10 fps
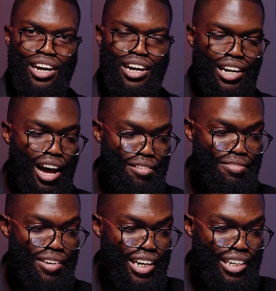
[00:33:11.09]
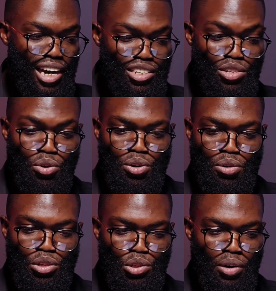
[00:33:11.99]
Love does no
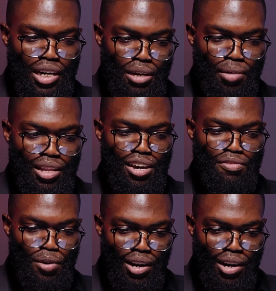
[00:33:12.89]
wrong to a neighbor, therefore,